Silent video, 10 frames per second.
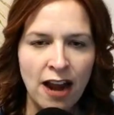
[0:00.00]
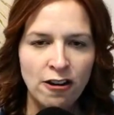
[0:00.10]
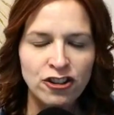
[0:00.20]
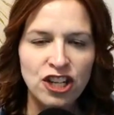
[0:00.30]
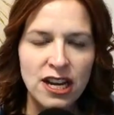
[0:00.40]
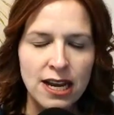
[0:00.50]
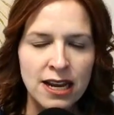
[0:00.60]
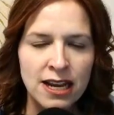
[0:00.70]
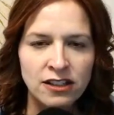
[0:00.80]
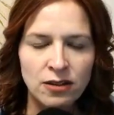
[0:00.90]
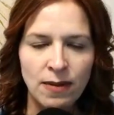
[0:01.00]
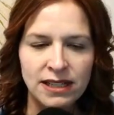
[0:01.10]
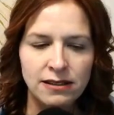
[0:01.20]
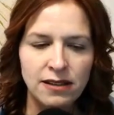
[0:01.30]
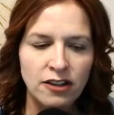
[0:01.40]
energy into
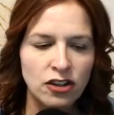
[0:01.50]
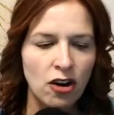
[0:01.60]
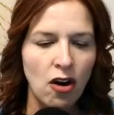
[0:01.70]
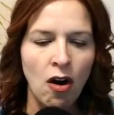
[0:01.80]
my center,